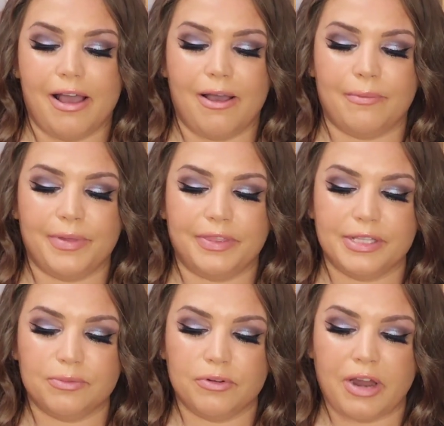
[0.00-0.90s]
But
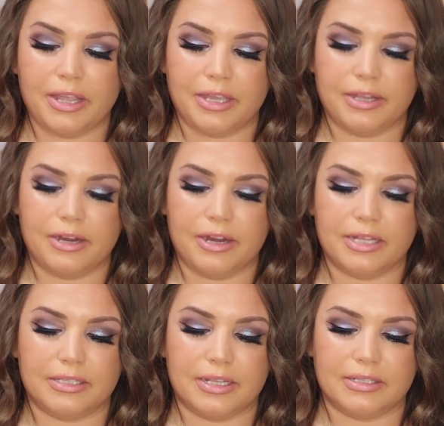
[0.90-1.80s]
this one right here,
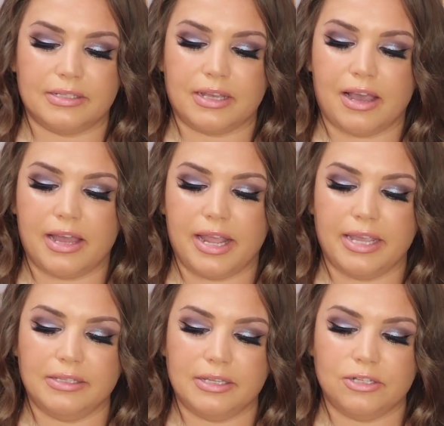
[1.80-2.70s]
it says it's got
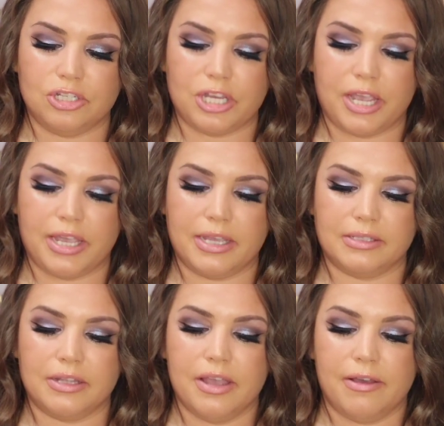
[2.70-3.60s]
18 shades,